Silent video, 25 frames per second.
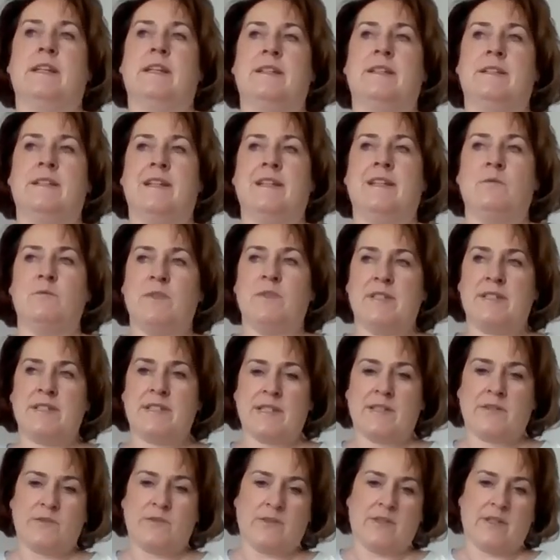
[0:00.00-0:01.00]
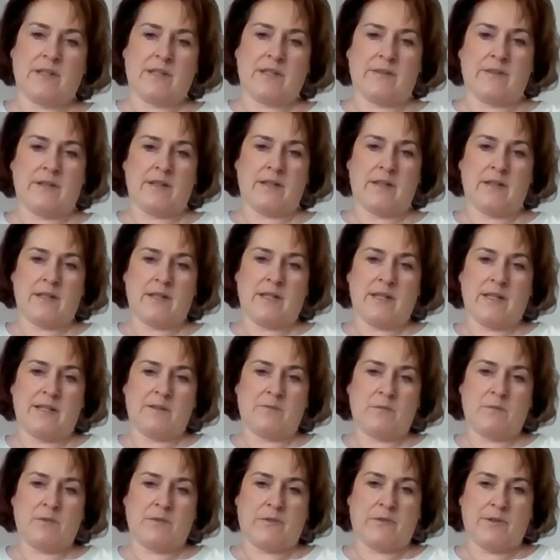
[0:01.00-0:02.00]
And then we sat together
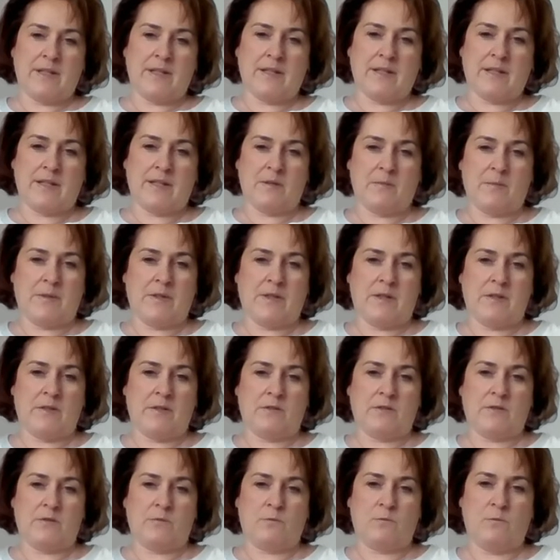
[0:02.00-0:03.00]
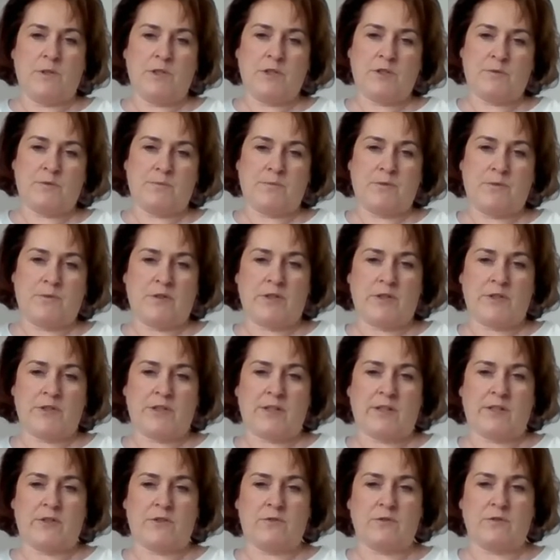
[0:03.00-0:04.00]
and were thinking about which
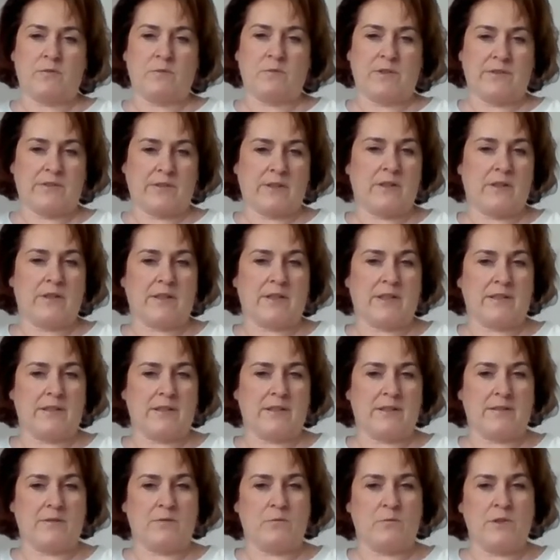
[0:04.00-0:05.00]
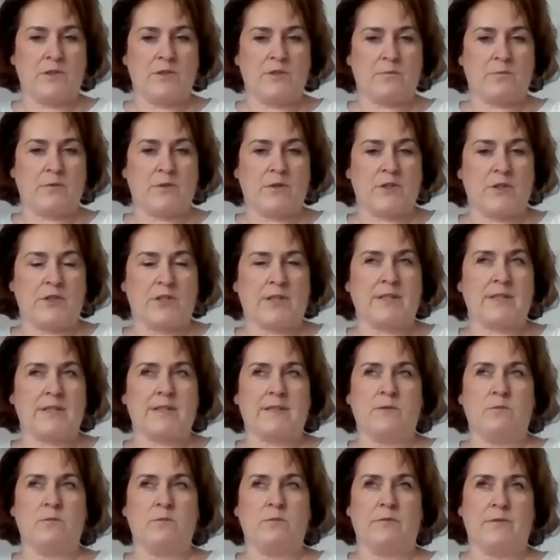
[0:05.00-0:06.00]
projects should we target and which
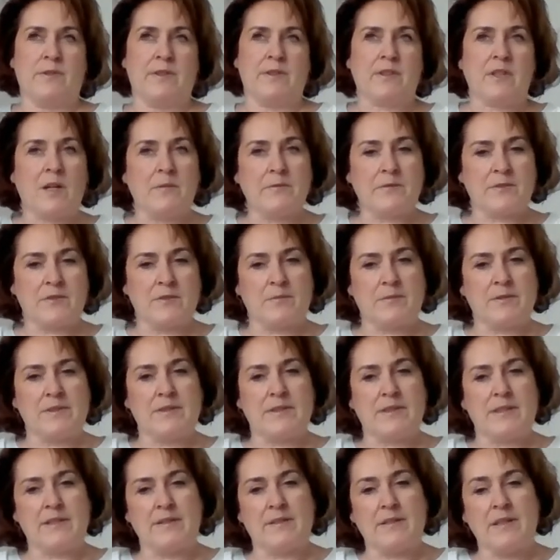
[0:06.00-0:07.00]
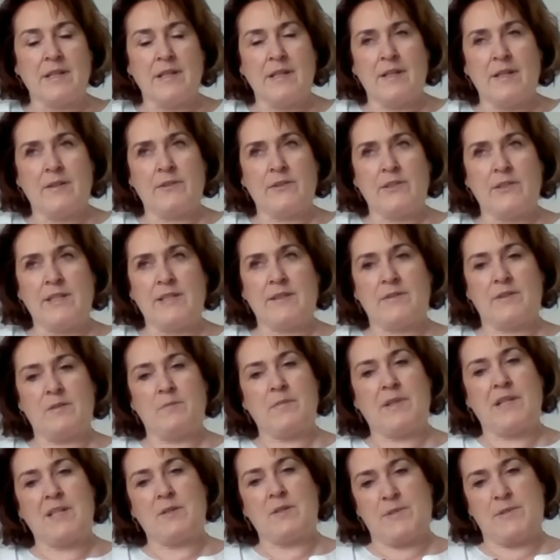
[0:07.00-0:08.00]
projects do we feel comfortable and think they
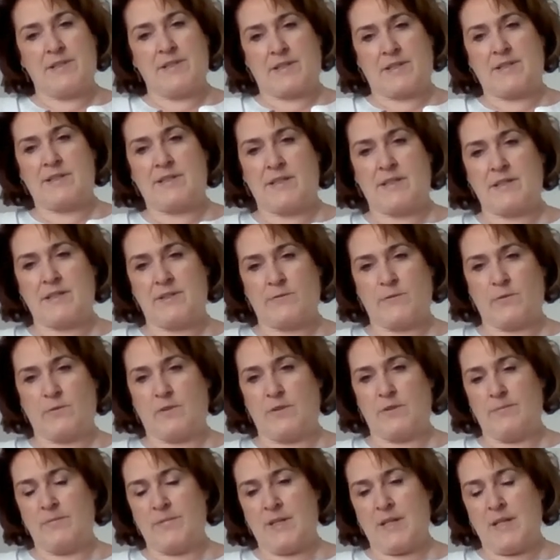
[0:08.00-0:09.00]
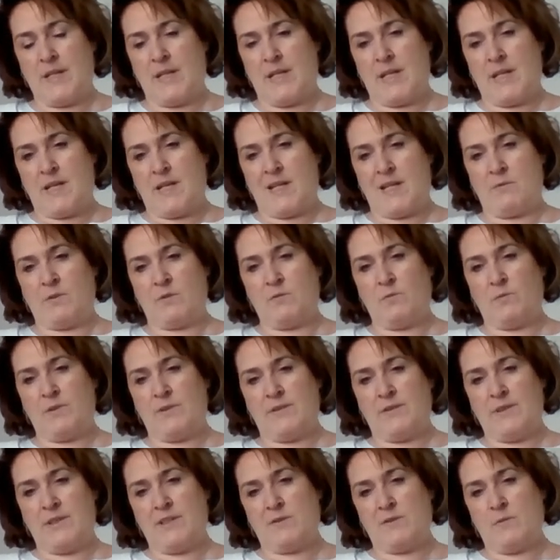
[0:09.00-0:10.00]
might be successful. And what we
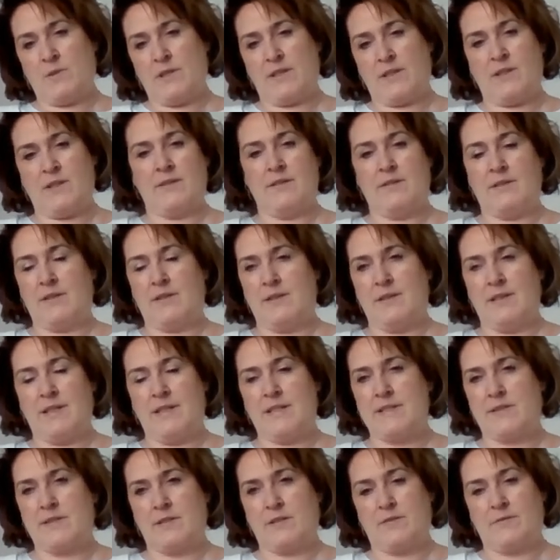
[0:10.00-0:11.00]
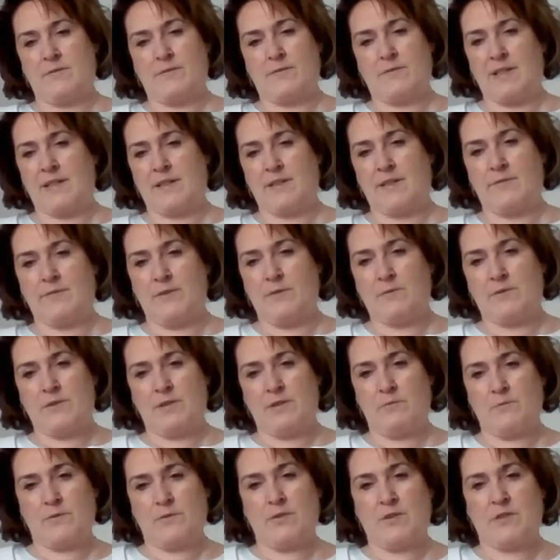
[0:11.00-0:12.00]
did, we had a list of like
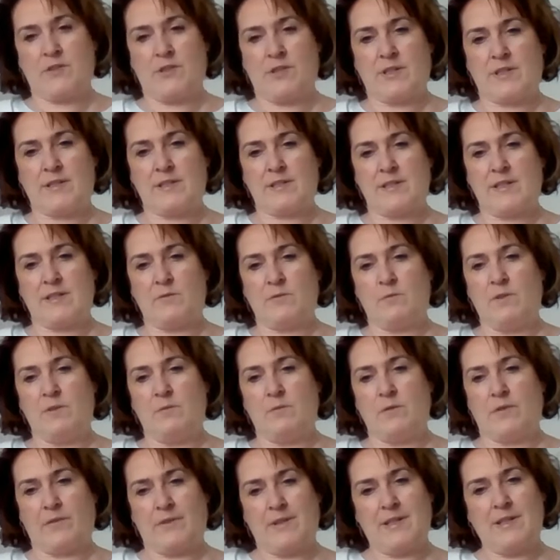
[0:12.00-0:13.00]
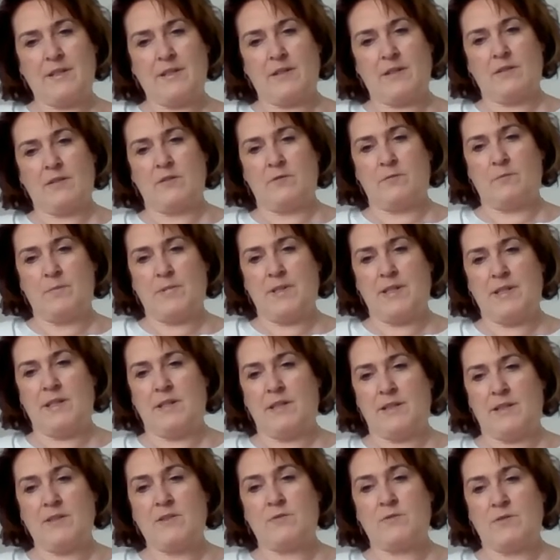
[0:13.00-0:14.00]
15 projects that we were thinking of
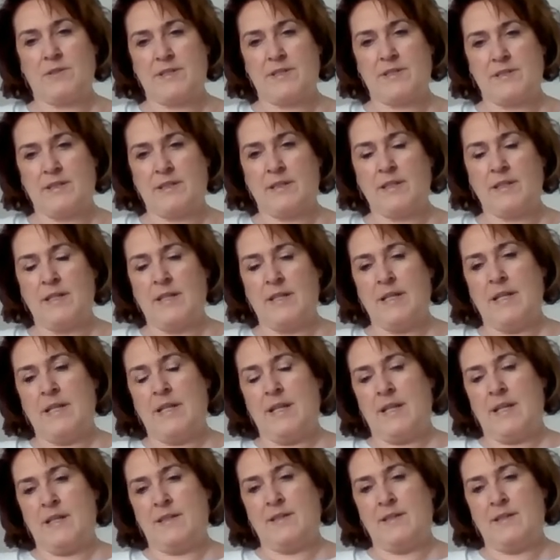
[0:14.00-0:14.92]
being interesting.